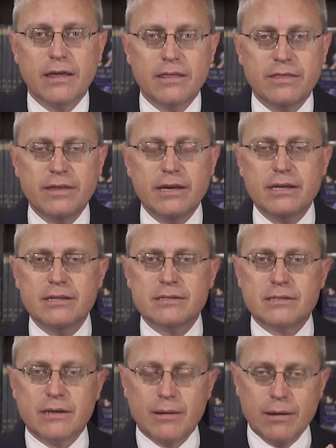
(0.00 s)

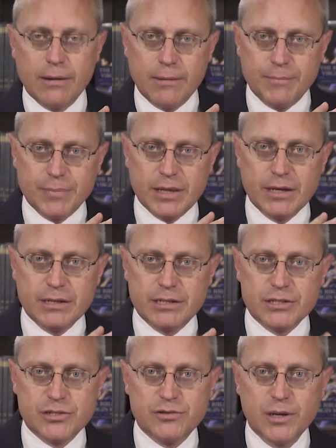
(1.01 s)
These
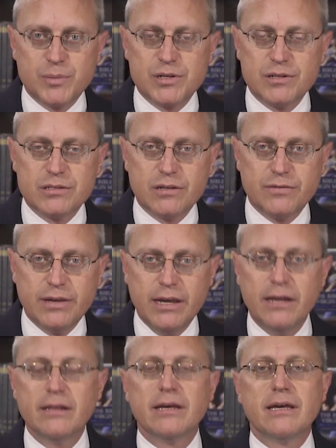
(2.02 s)
descriptions of
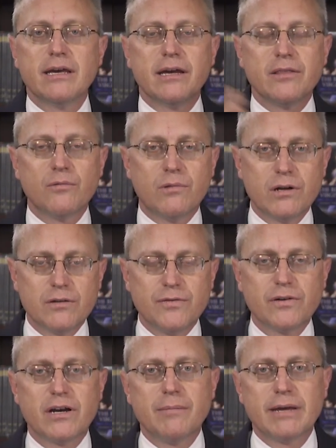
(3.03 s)
healing in the
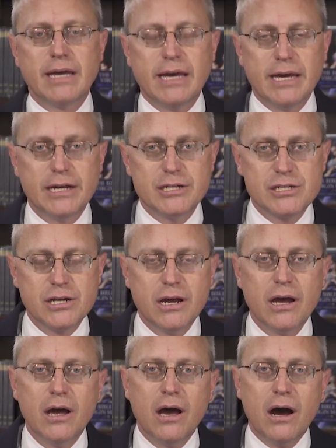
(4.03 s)
wonderful coming age
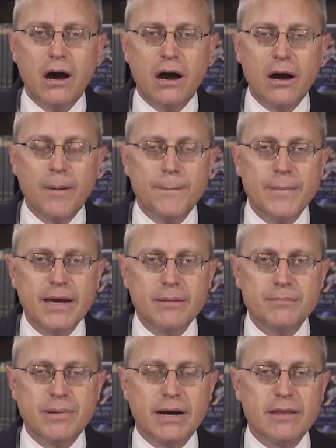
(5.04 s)
are
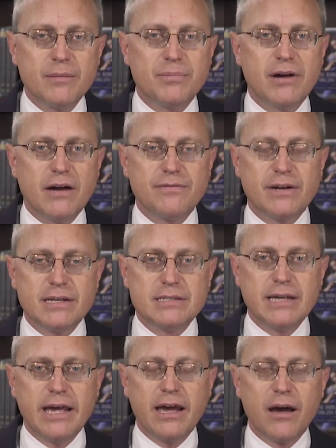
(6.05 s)
meant by the prophet
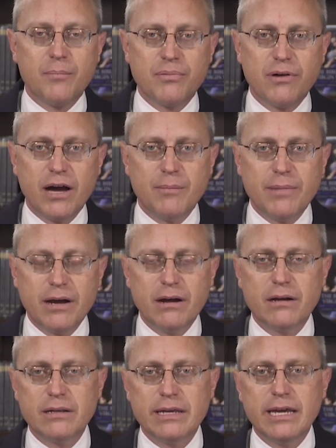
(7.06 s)
Isaiah
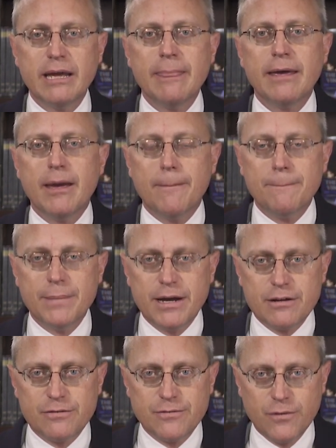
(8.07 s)
primarily
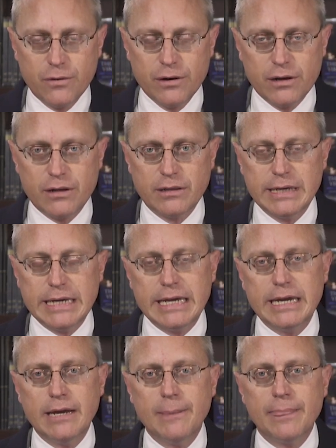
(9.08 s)

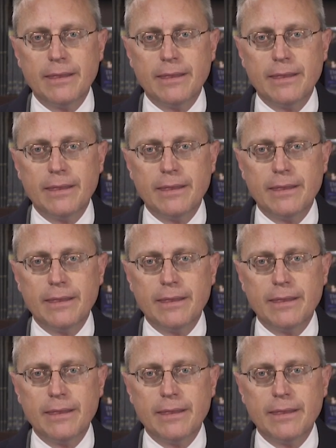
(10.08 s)
metaphorically